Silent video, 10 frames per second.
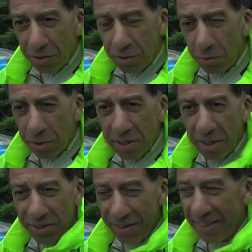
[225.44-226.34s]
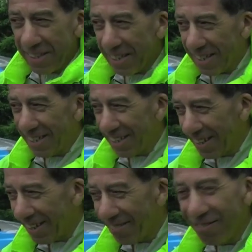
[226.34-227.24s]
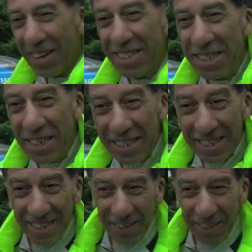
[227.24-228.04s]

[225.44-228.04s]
do what he tells me, basically.